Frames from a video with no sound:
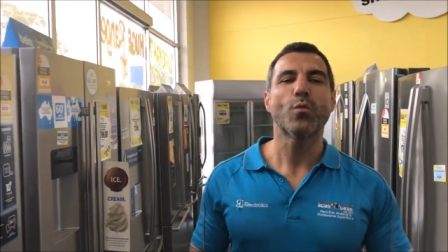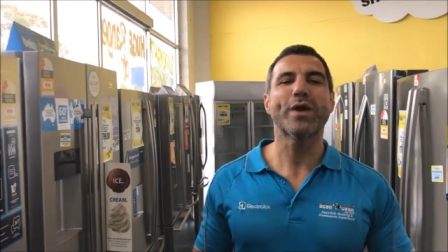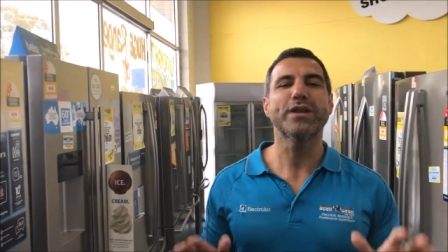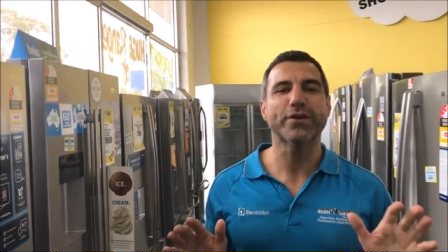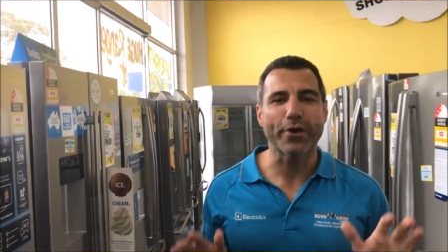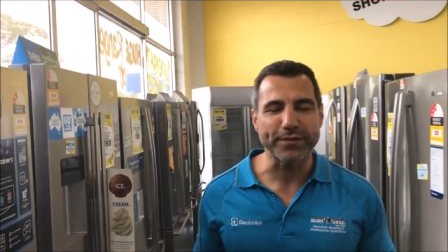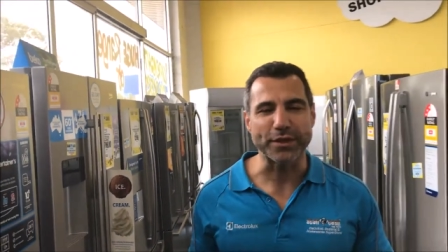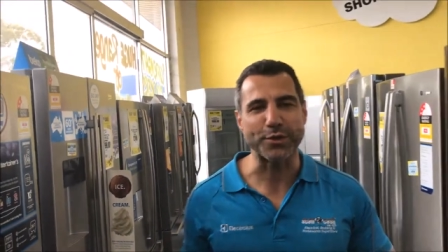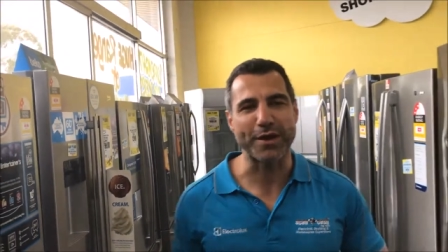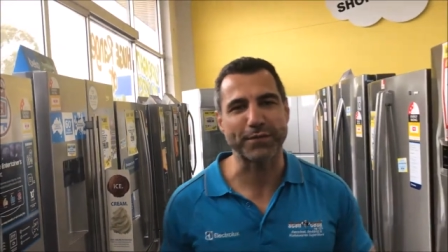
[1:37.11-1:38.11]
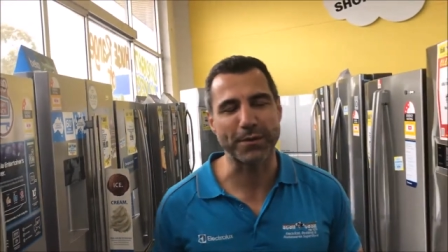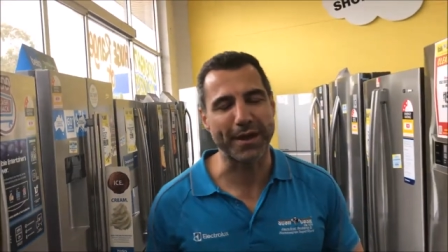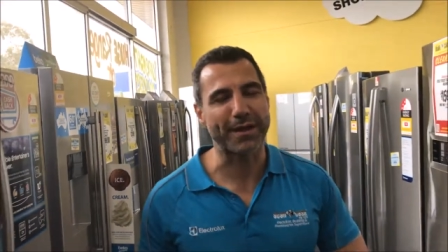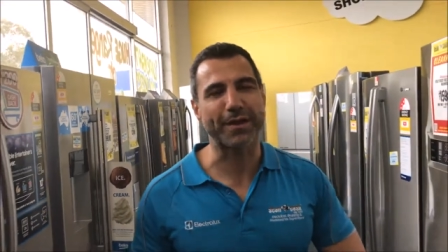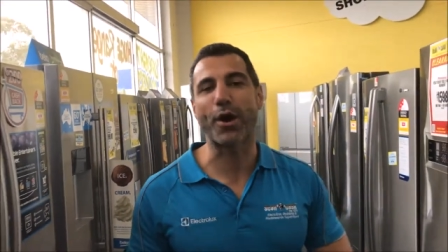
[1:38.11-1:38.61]
We know that you have
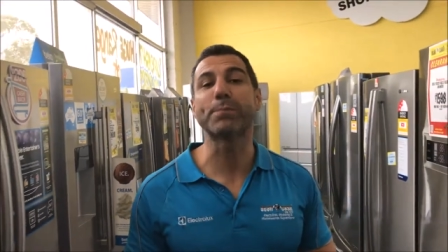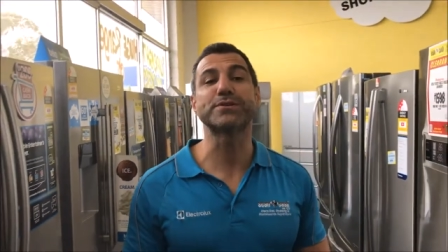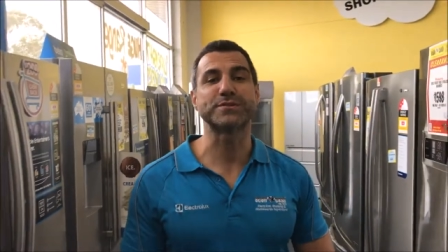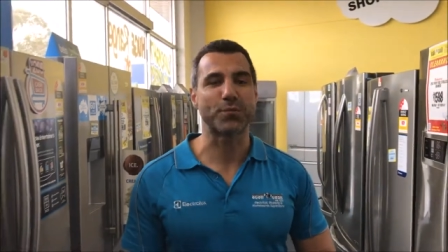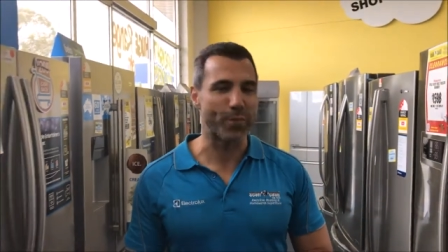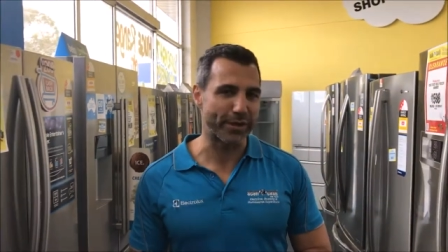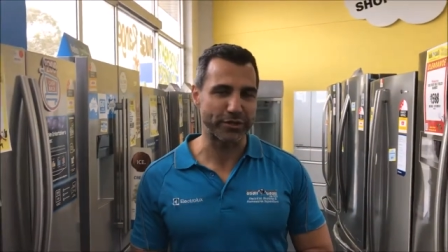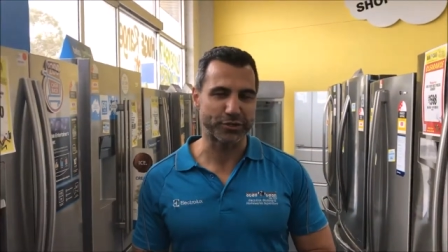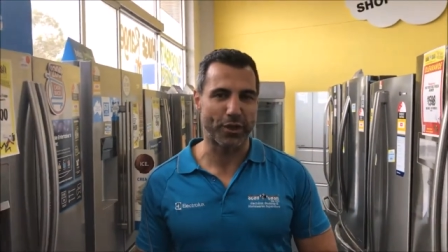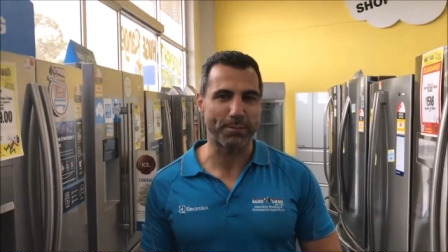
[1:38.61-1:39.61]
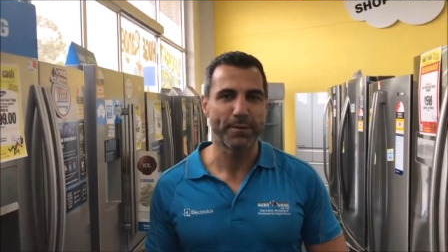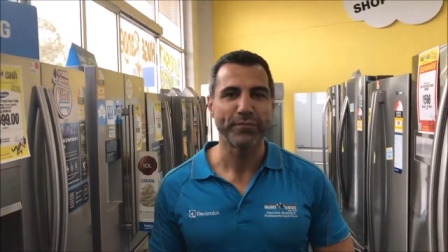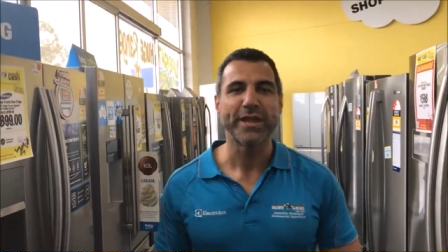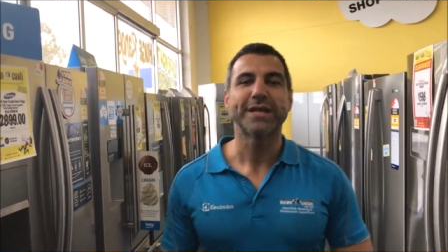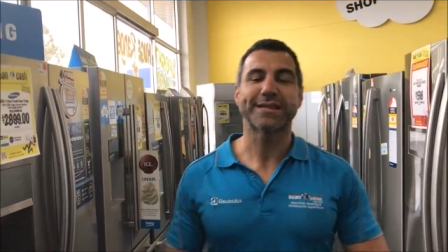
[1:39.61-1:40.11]
uh, options on where to shop.
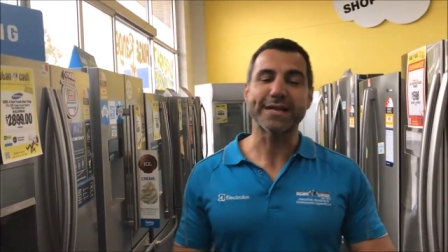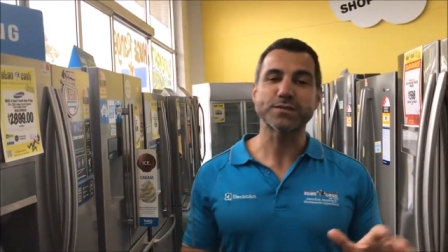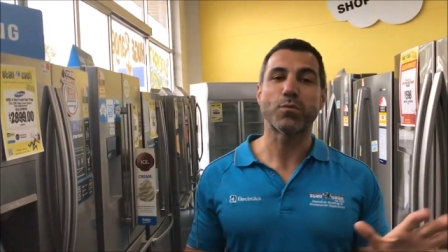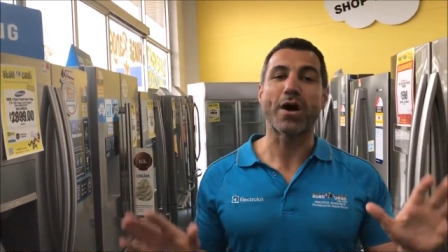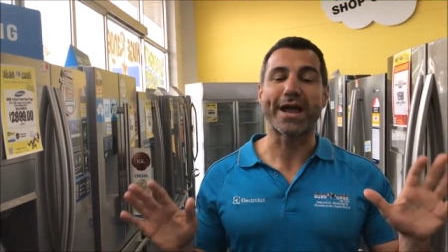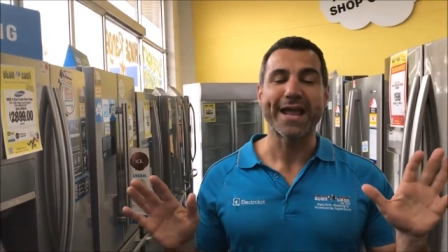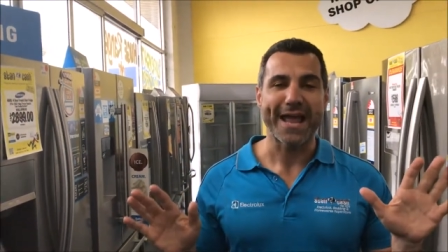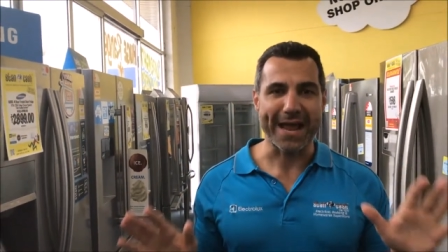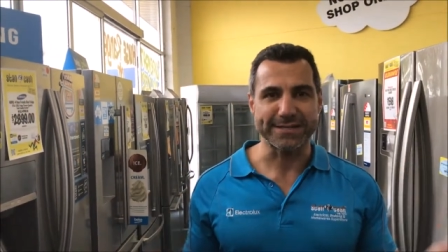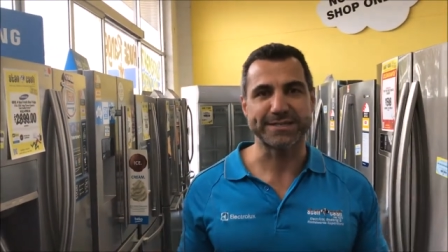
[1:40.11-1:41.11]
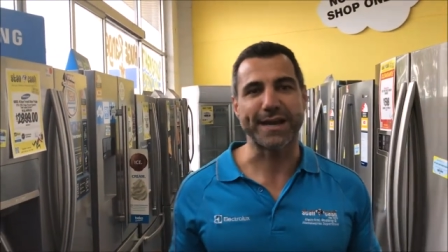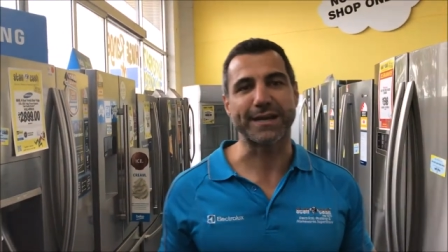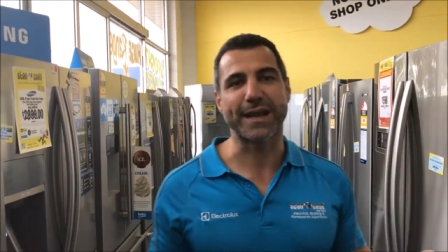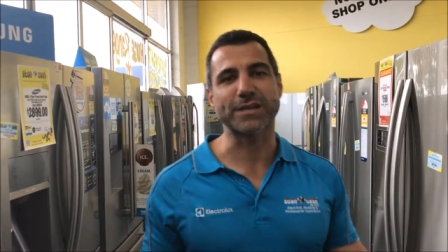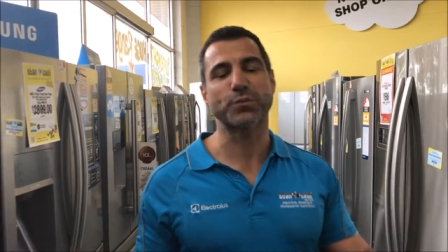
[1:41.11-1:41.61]
That's why at
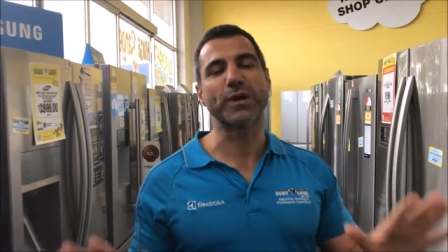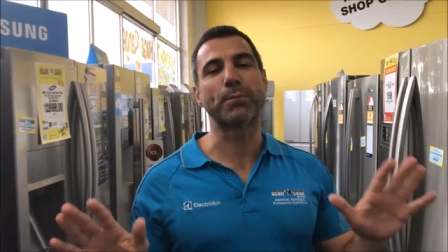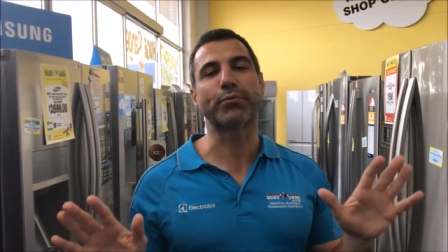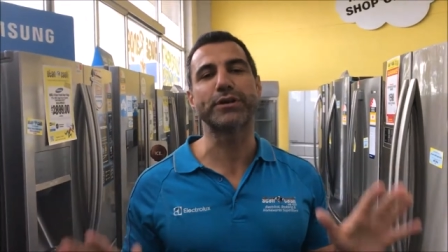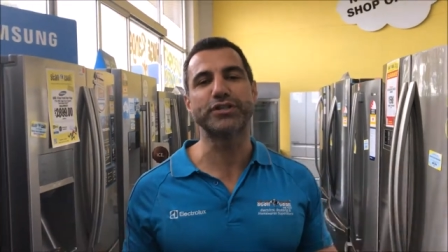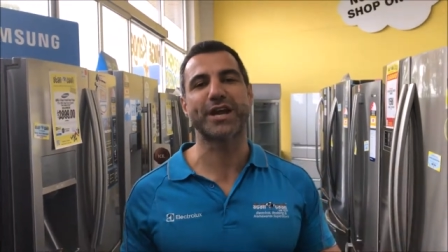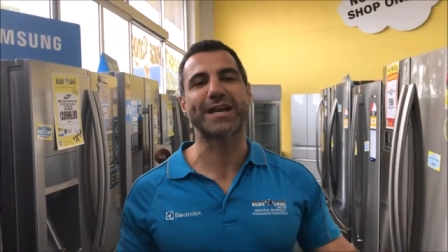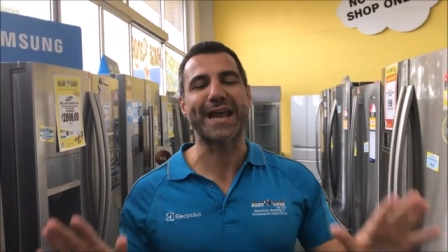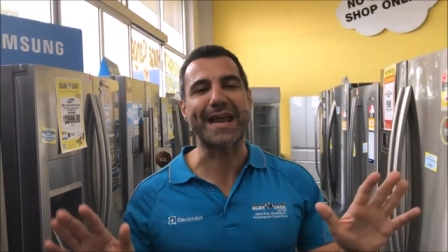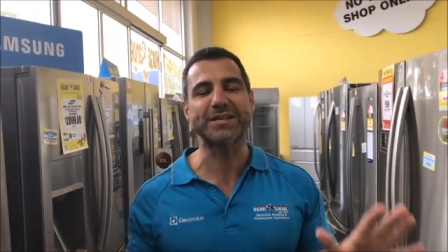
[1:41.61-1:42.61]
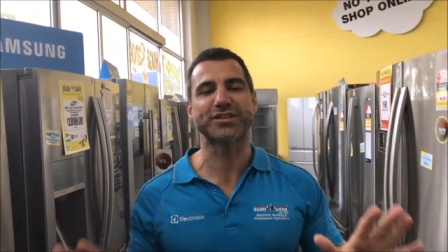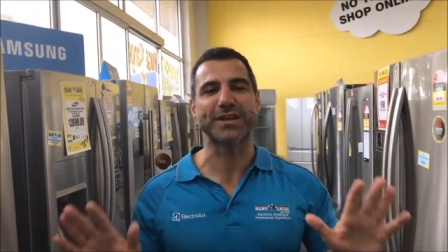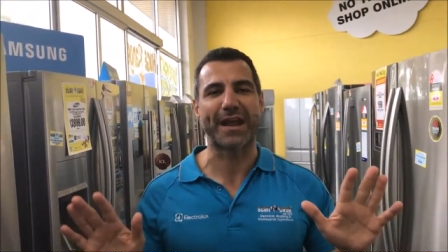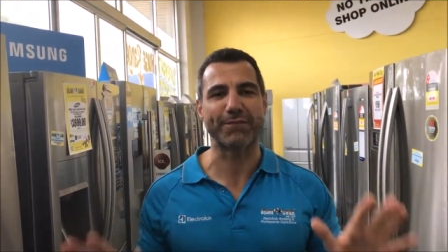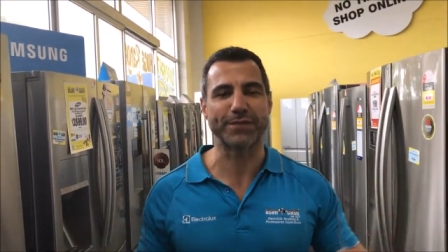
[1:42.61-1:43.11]
Stan Cash, we appreciate each
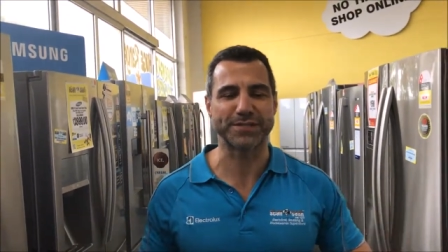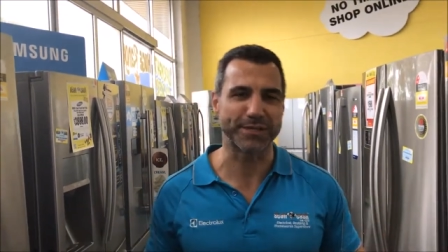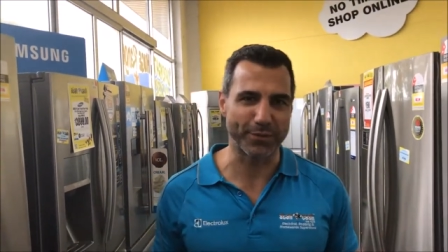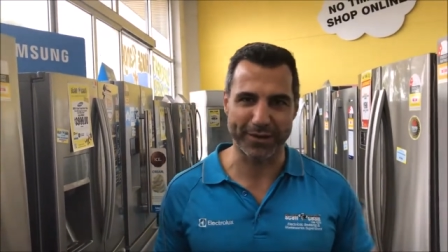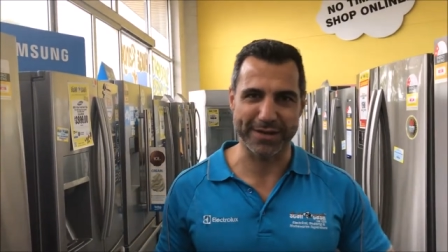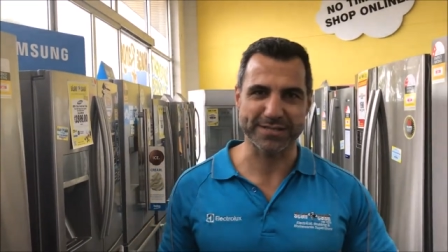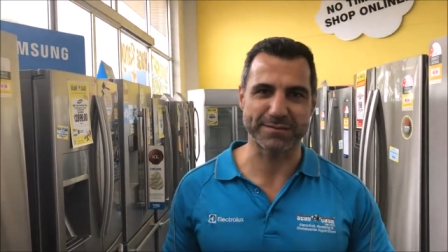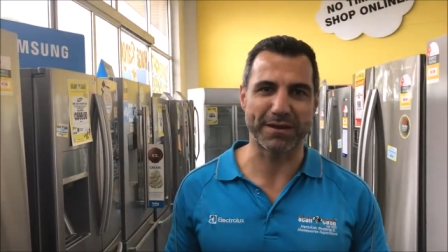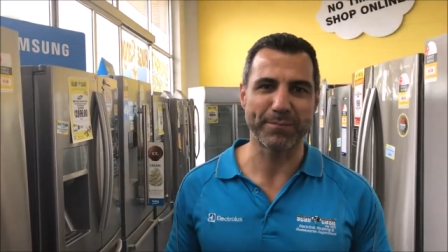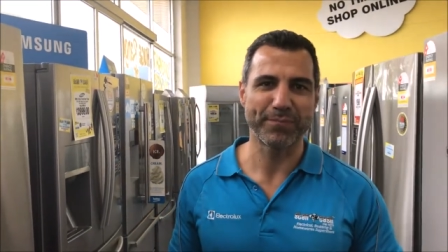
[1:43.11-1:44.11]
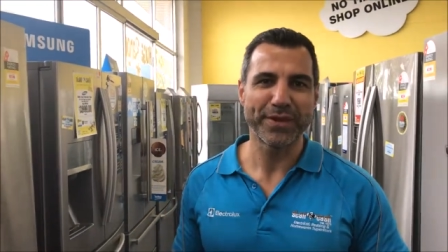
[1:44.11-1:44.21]
and every single customer.